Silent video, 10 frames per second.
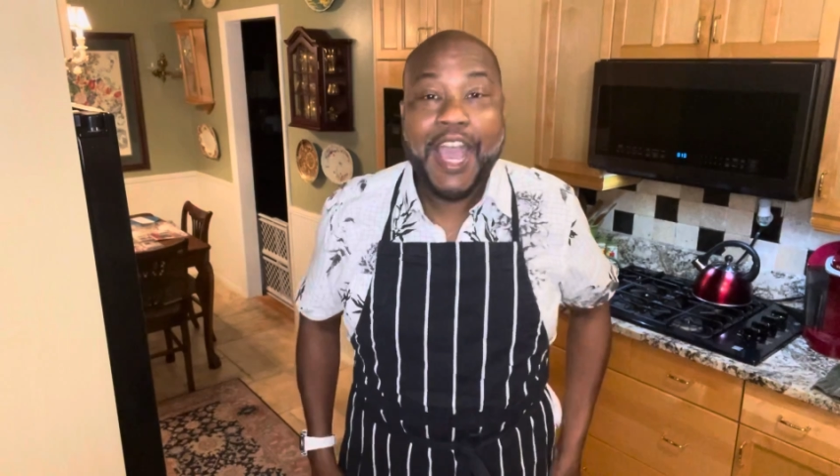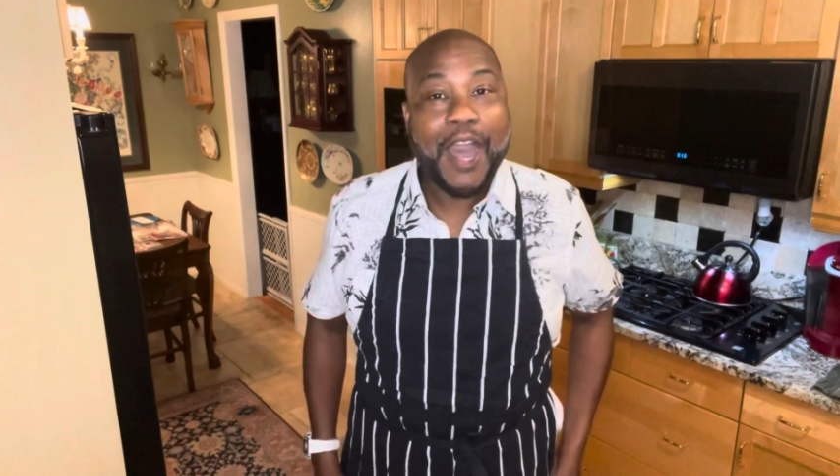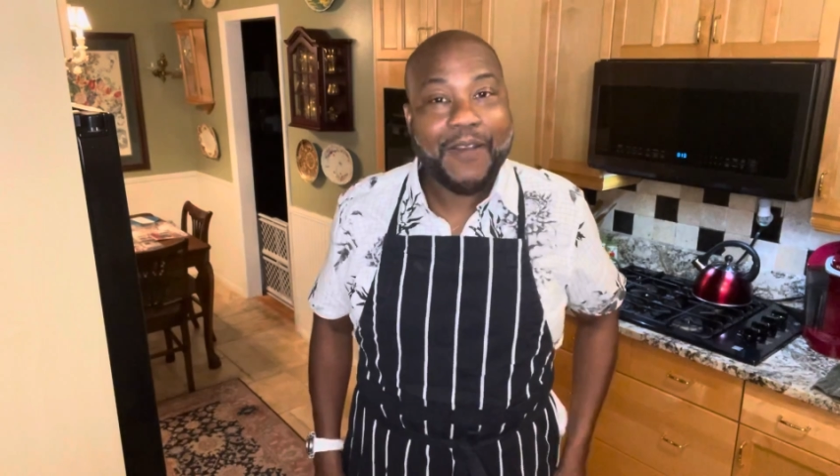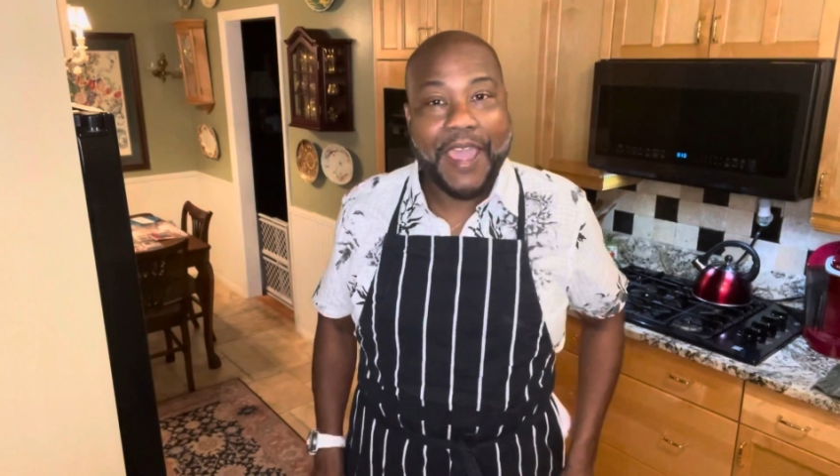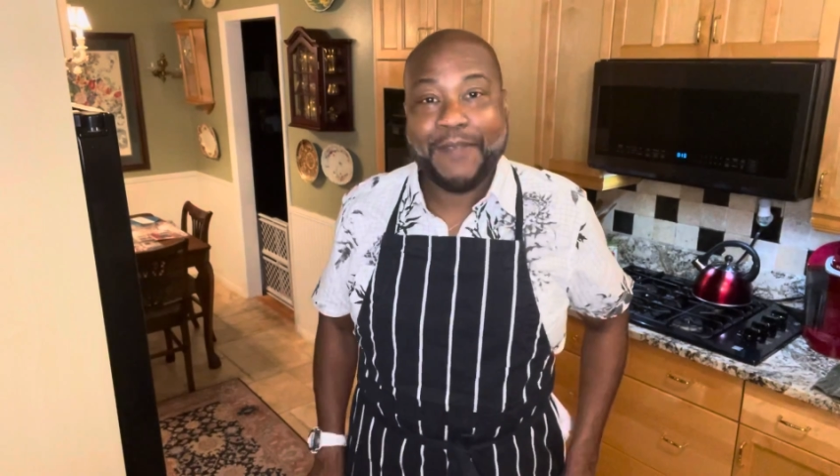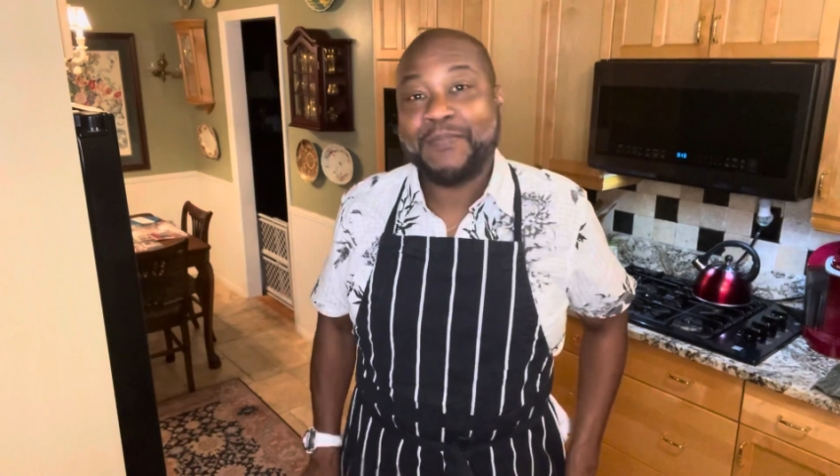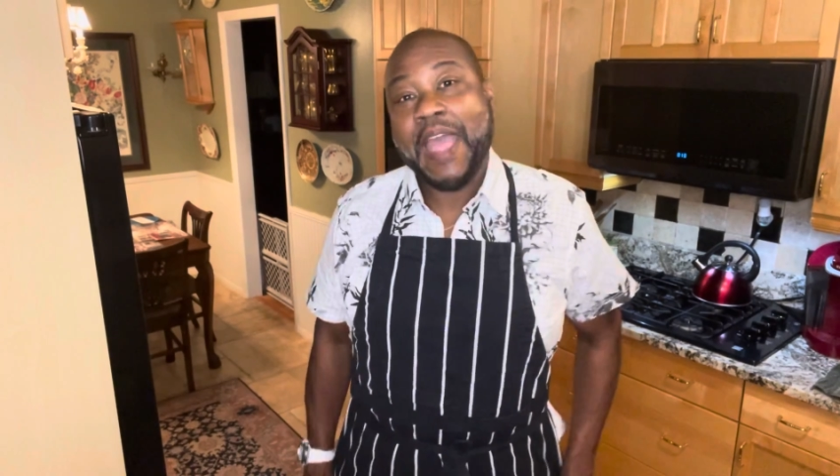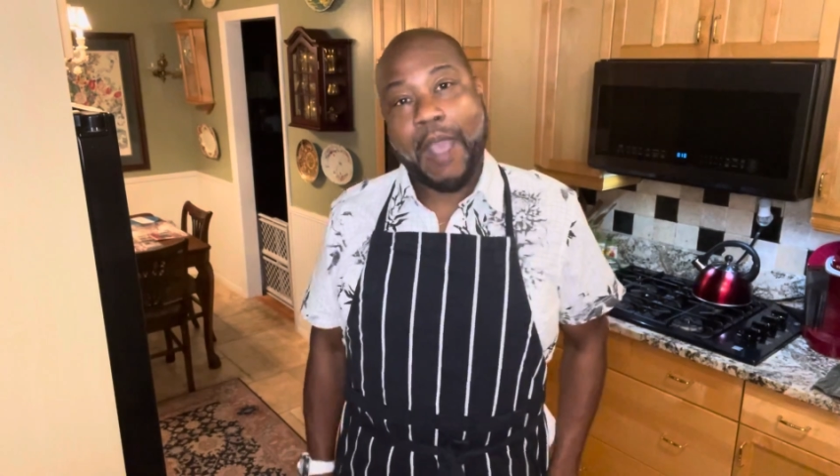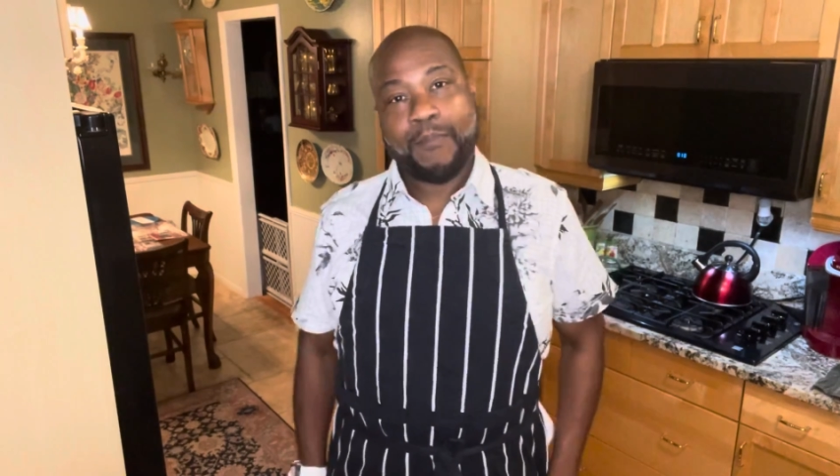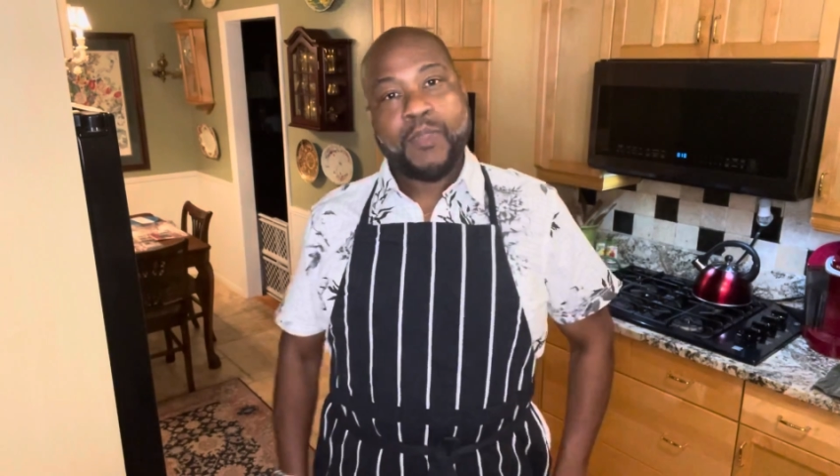All right,
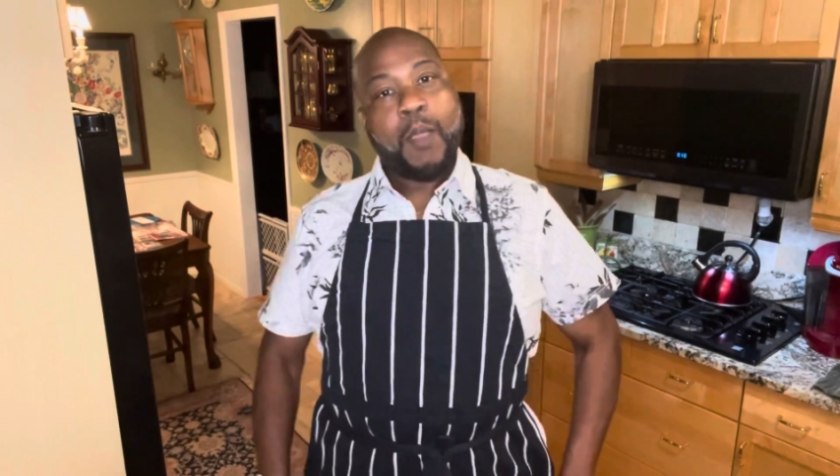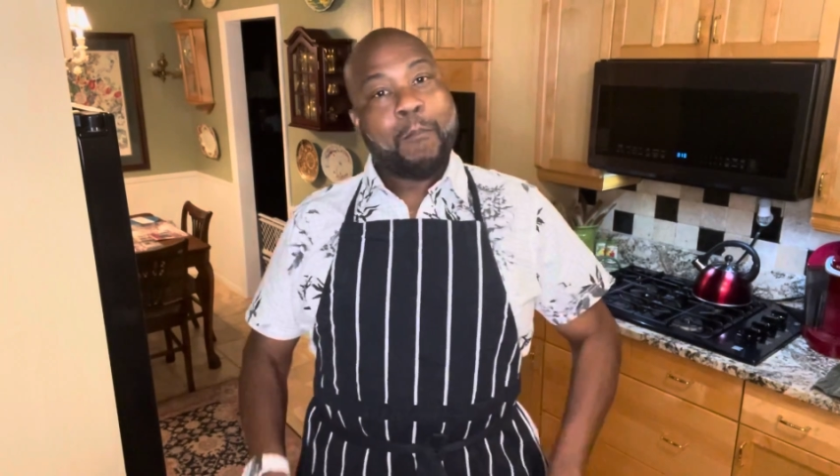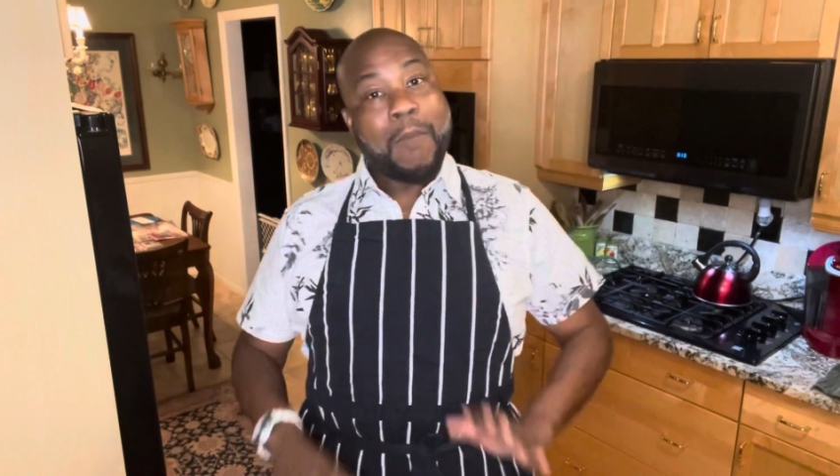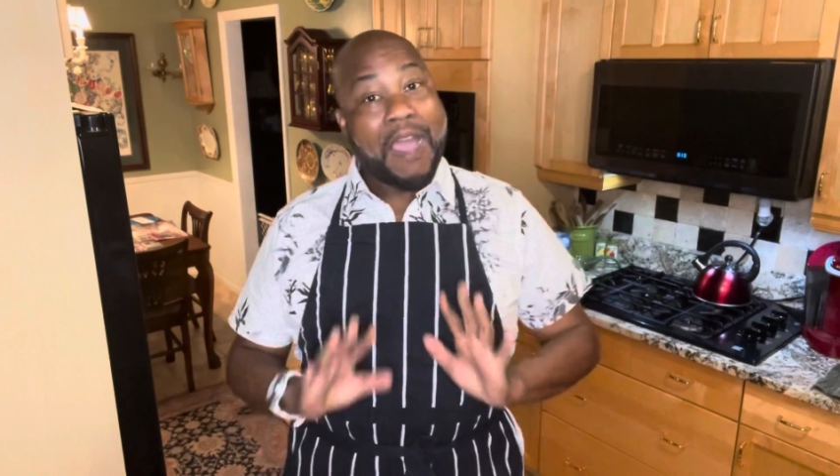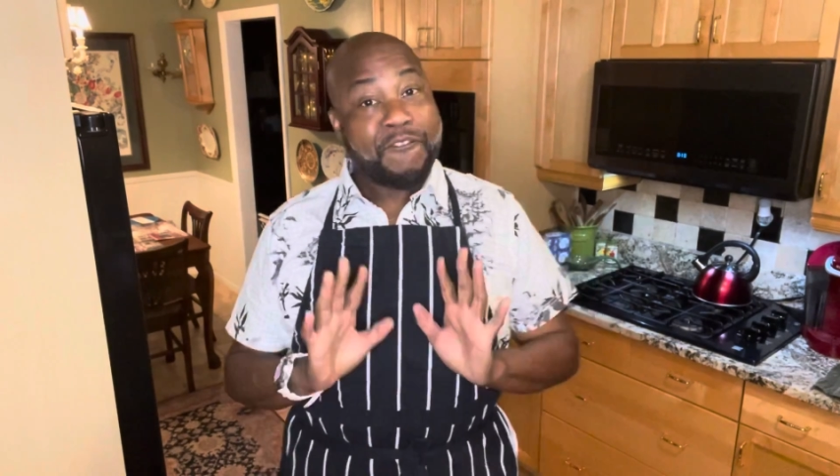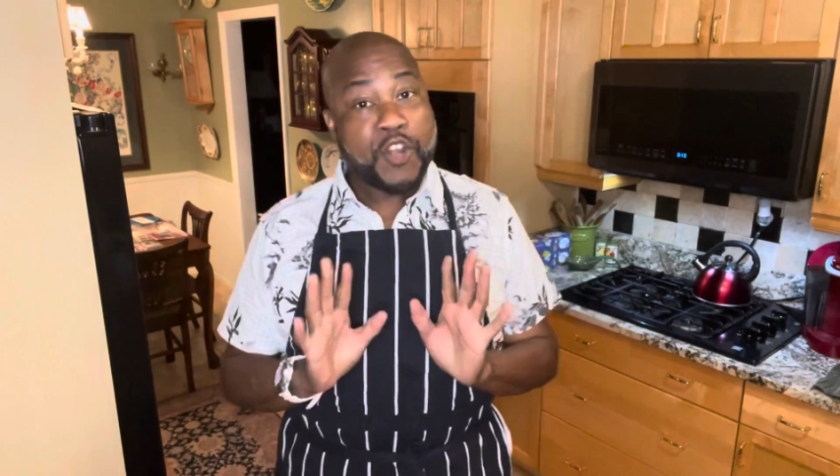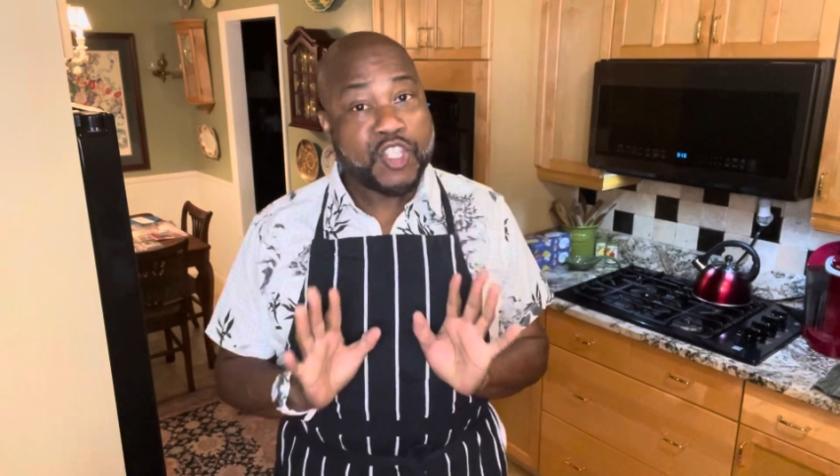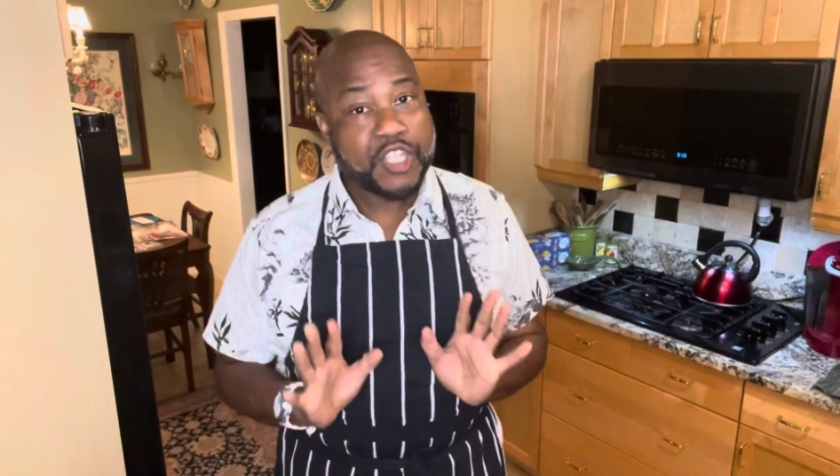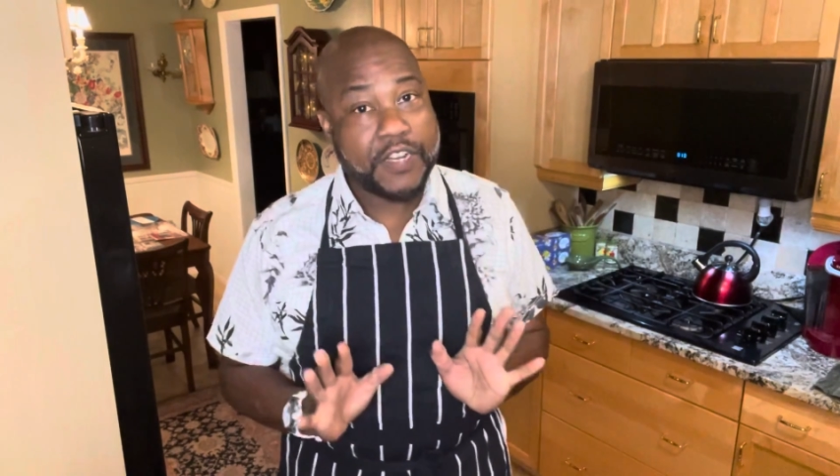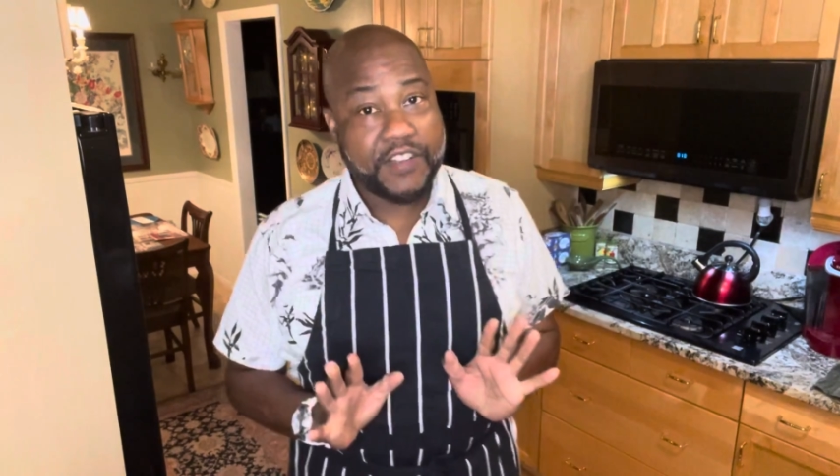now, my version of